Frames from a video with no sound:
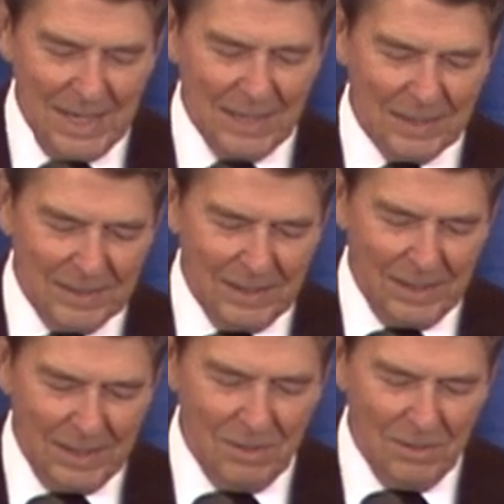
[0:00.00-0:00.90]
"Here,
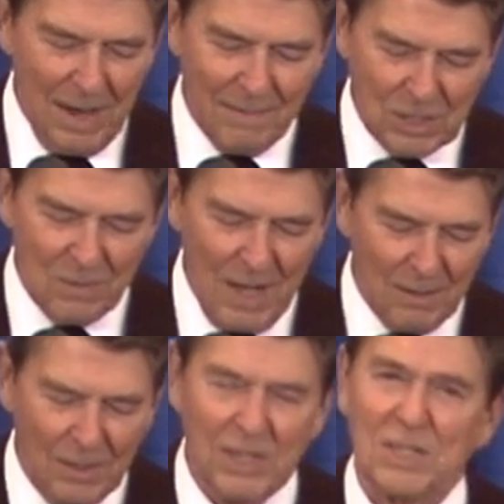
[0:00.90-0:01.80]
you have a
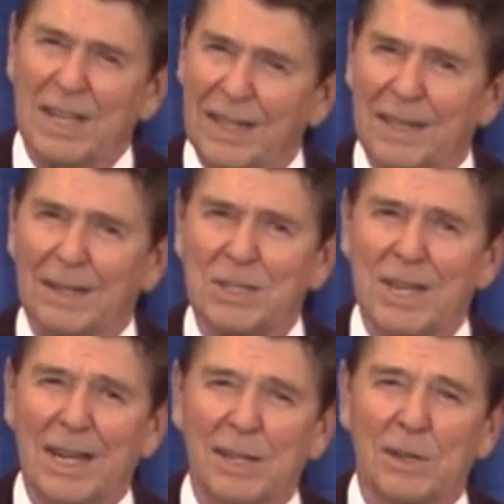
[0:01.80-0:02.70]
swallow of this. I think it'll
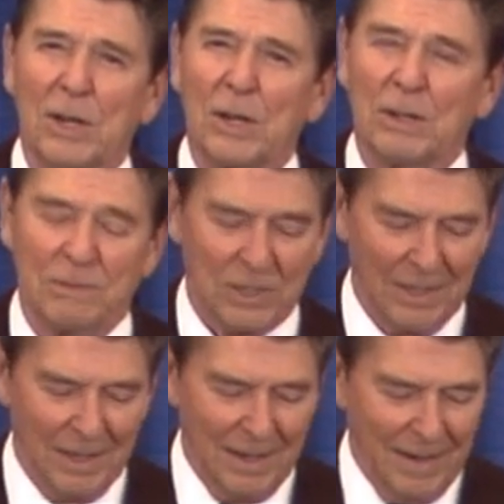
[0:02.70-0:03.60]
steady your nerves."
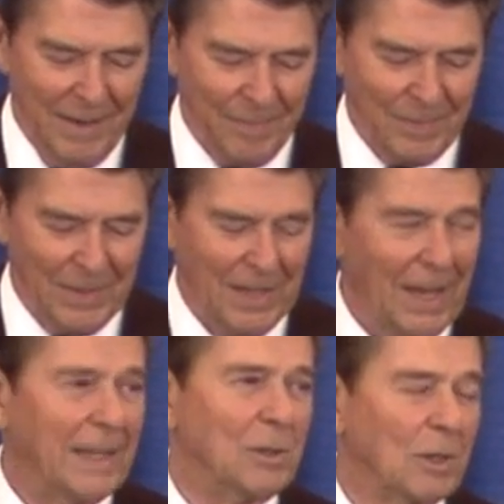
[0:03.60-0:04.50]
The
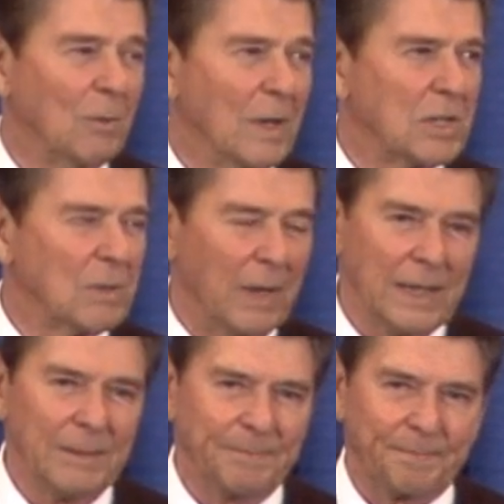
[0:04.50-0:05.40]
Yankee took one
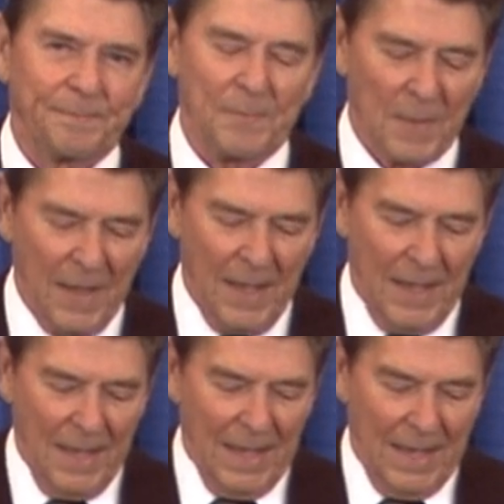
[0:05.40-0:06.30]
swig,
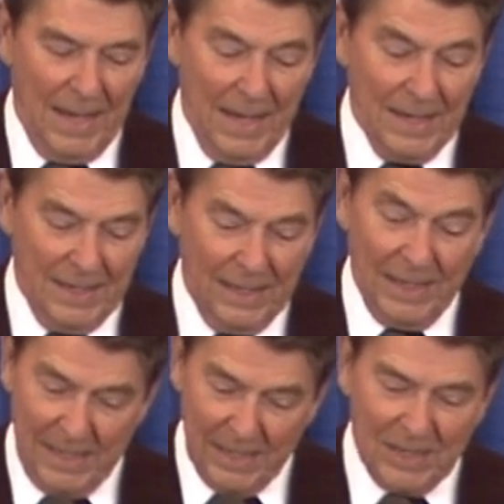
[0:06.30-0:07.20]
and
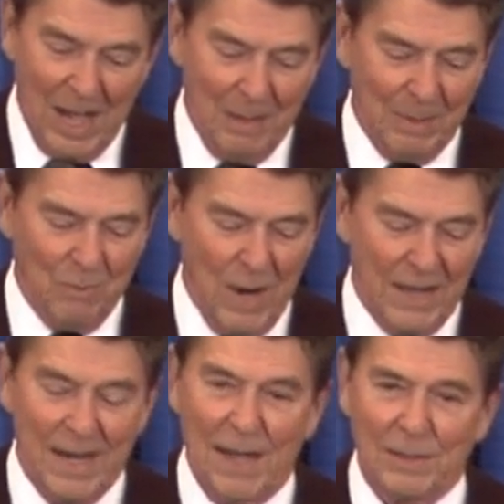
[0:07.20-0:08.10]
it did calm him
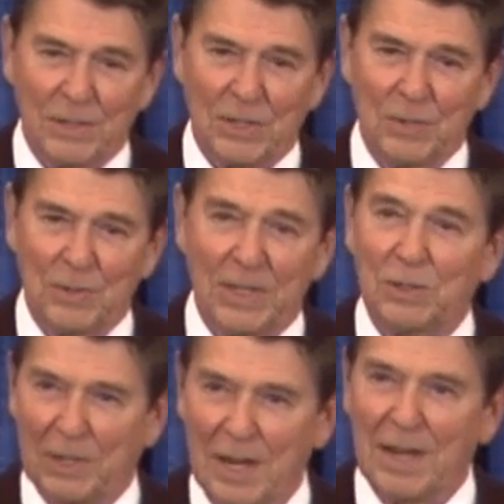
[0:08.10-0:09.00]
right down, so he
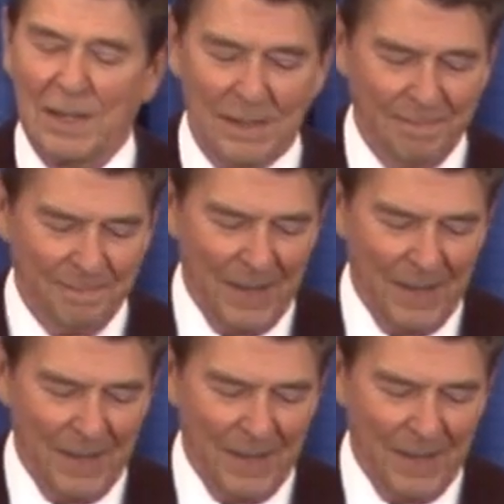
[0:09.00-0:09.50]
took another,